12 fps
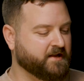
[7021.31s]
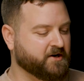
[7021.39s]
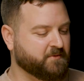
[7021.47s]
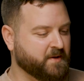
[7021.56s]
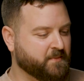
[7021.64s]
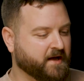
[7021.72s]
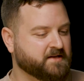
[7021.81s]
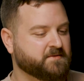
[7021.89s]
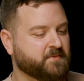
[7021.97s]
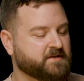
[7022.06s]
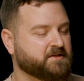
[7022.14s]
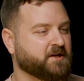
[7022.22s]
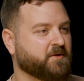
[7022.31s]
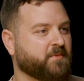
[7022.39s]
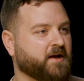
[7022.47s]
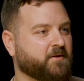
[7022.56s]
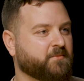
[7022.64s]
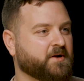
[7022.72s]
there to be pessimistic
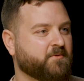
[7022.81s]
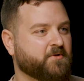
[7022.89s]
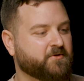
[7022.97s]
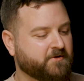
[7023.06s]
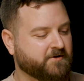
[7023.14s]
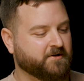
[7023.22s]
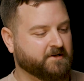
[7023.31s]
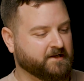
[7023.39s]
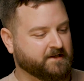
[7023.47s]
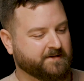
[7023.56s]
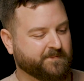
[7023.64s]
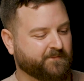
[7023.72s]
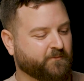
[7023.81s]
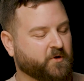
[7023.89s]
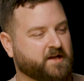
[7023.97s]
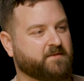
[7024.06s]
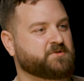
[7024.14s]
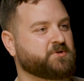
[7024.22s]
about, but I wonder
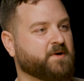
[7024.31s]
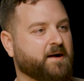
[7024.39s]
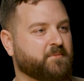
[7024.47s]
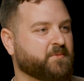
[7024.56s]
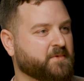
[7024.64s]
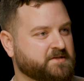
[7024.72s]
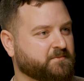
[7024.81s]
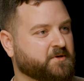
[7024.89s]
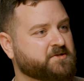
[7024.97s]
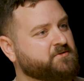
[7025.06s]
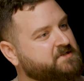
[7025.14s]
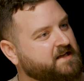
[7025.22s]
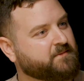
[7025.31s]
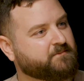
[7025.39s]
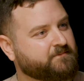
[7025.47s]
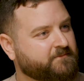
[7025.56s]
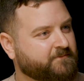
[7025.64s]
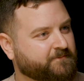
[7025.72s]
what gives you optimism? Because you seem